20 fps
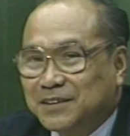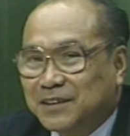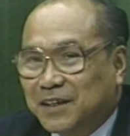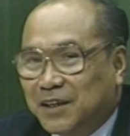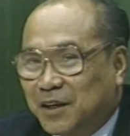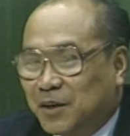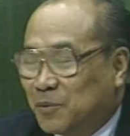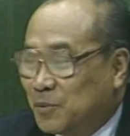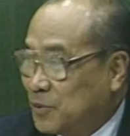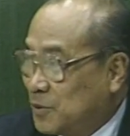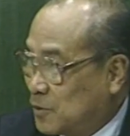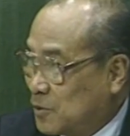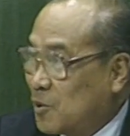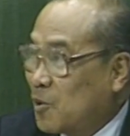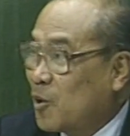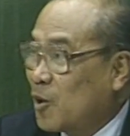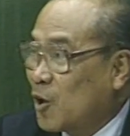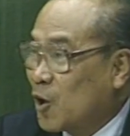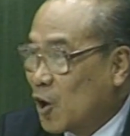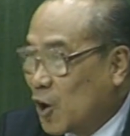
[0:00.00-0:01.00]
Uh, we are
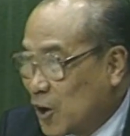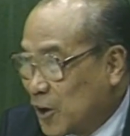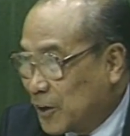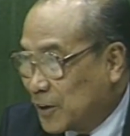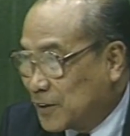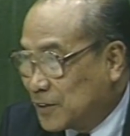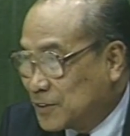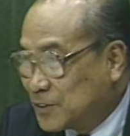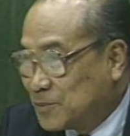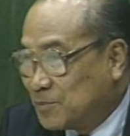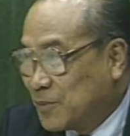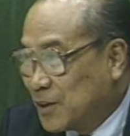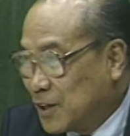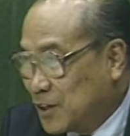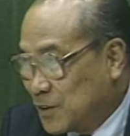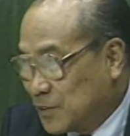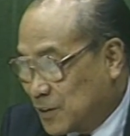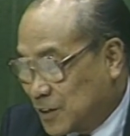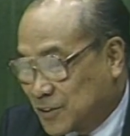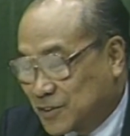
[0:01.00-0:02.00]
all learning, as
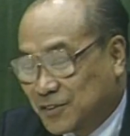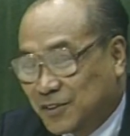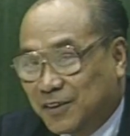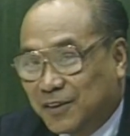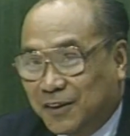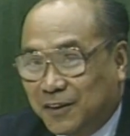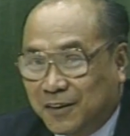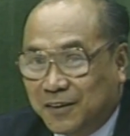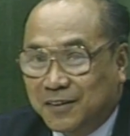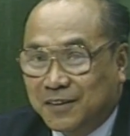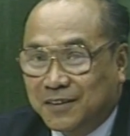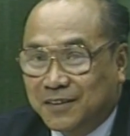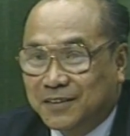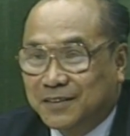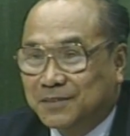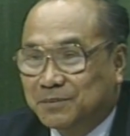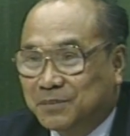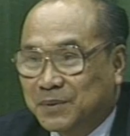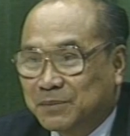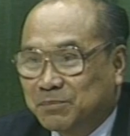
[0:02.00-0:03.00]
many of us are,
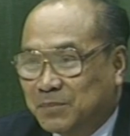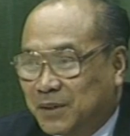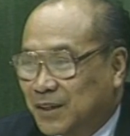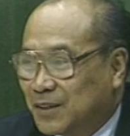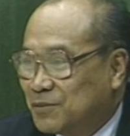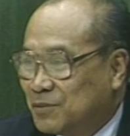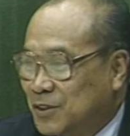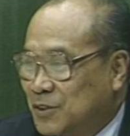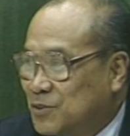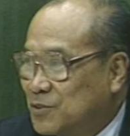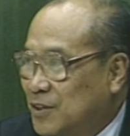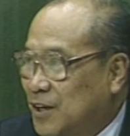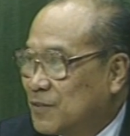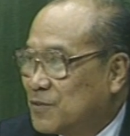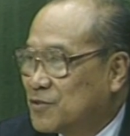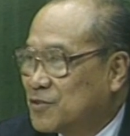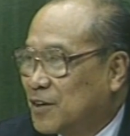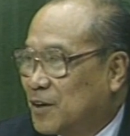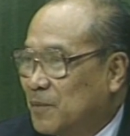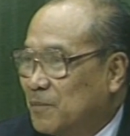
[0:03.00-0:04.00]
and, but, but we do
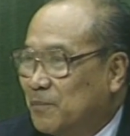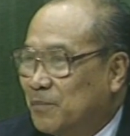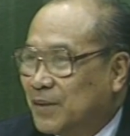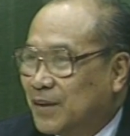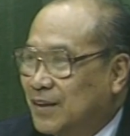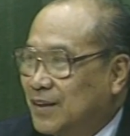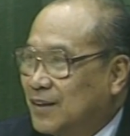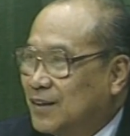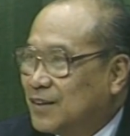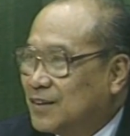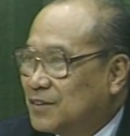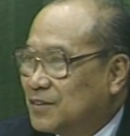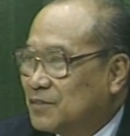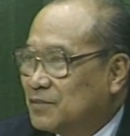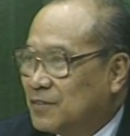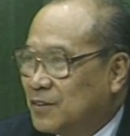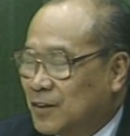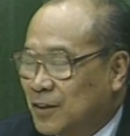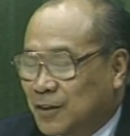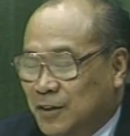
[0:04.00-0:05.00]
have some
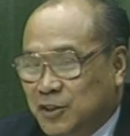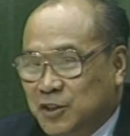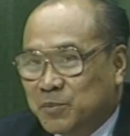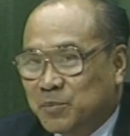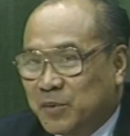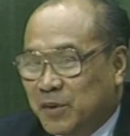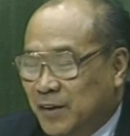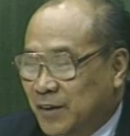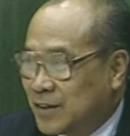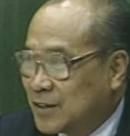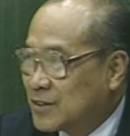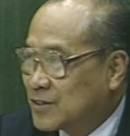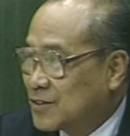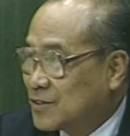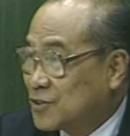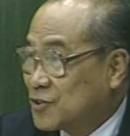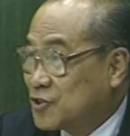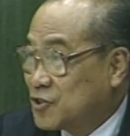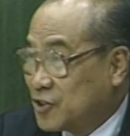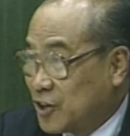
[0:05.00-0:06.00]
little experience
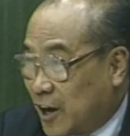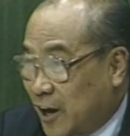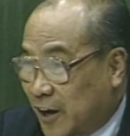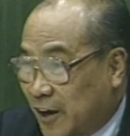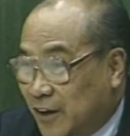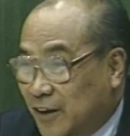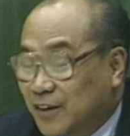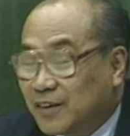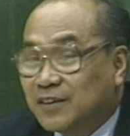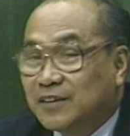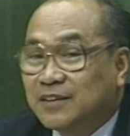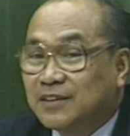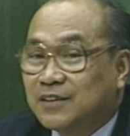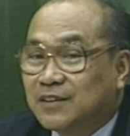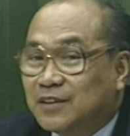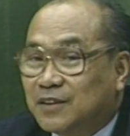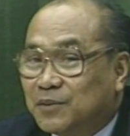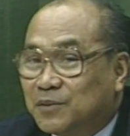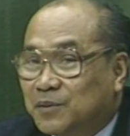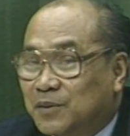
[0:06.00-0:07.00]
to share
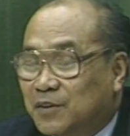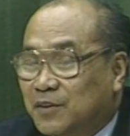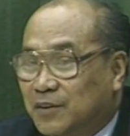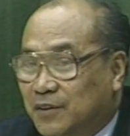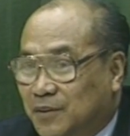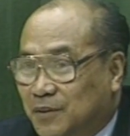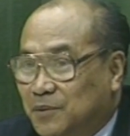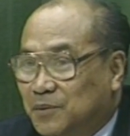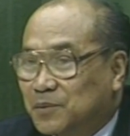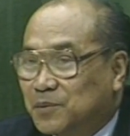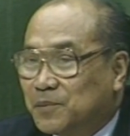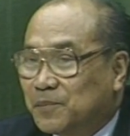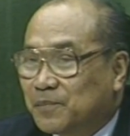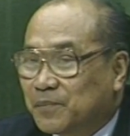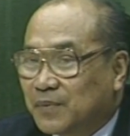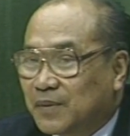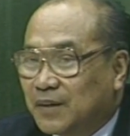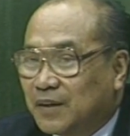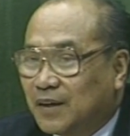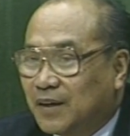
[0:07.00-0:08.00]
with you,
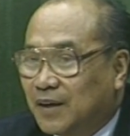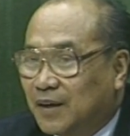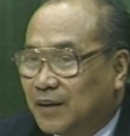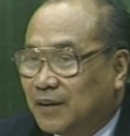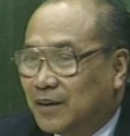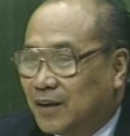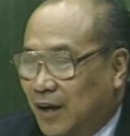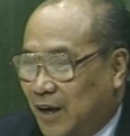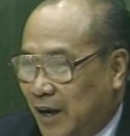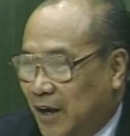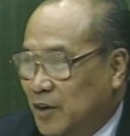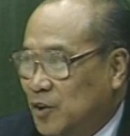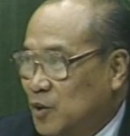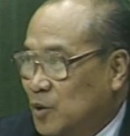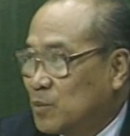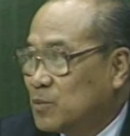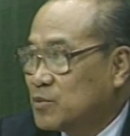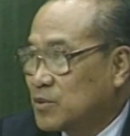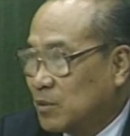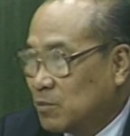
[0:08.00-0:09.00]
and I
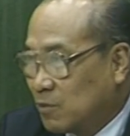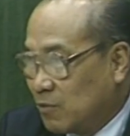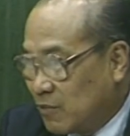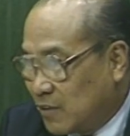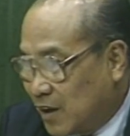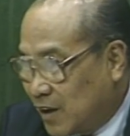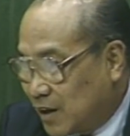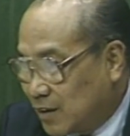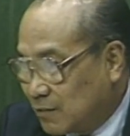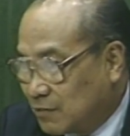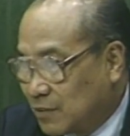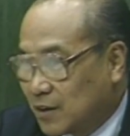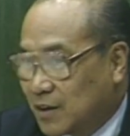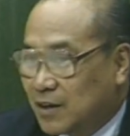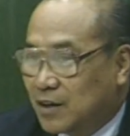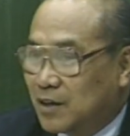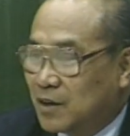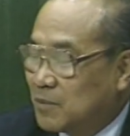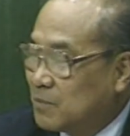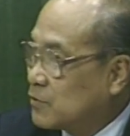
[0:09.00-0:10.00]
hope some of that will
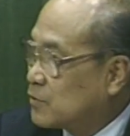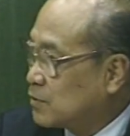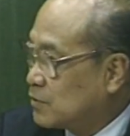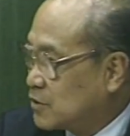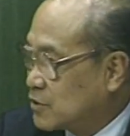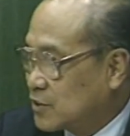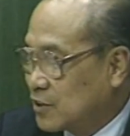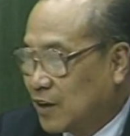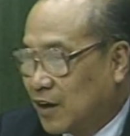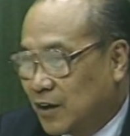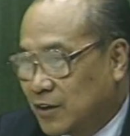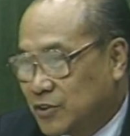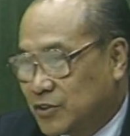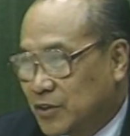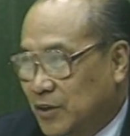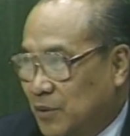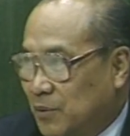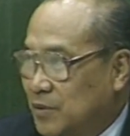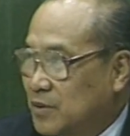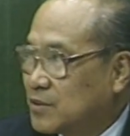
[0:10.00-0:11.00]
come through the
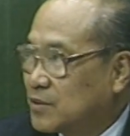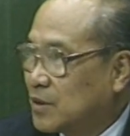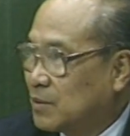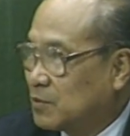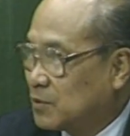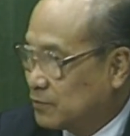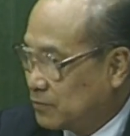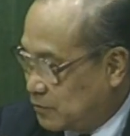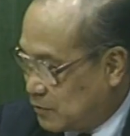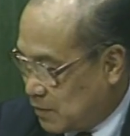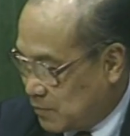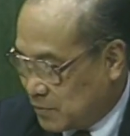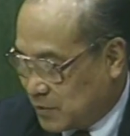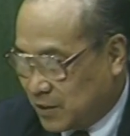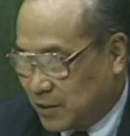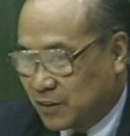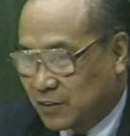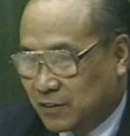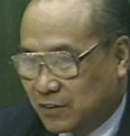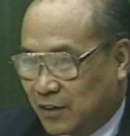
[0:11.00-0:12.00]
slideshow and some from
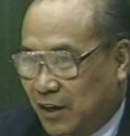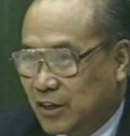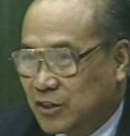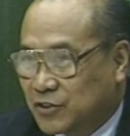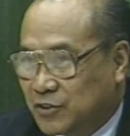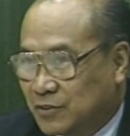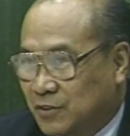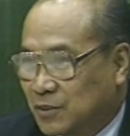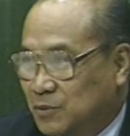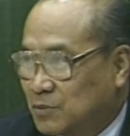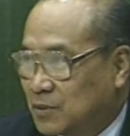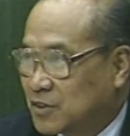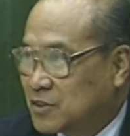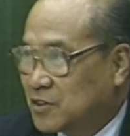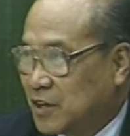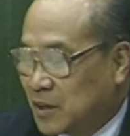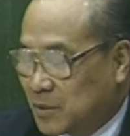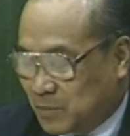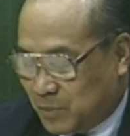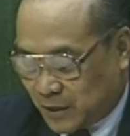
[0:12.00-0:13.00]
the interaction that will
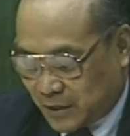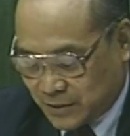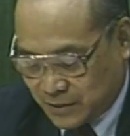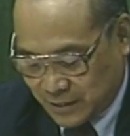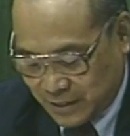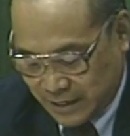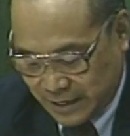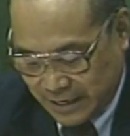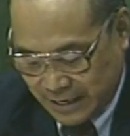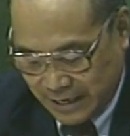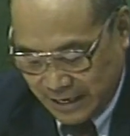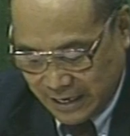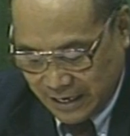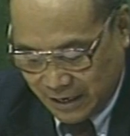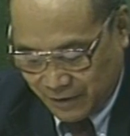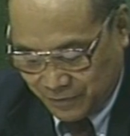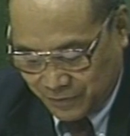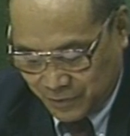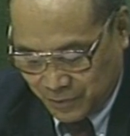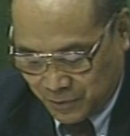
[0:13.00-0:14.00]
take place
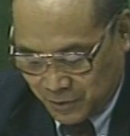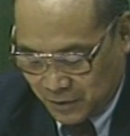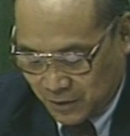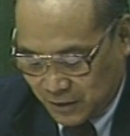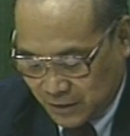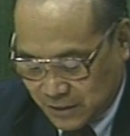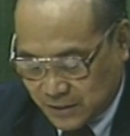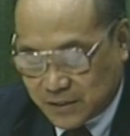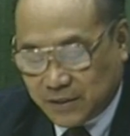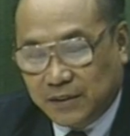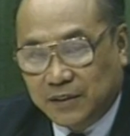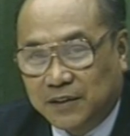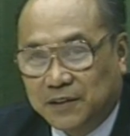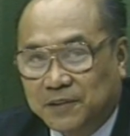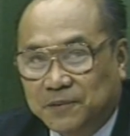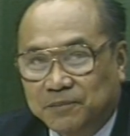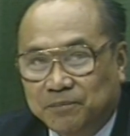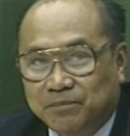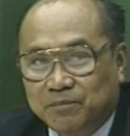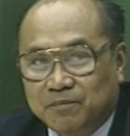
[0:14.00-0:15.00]
afterwards.
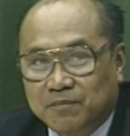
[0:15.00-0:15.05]
Uh,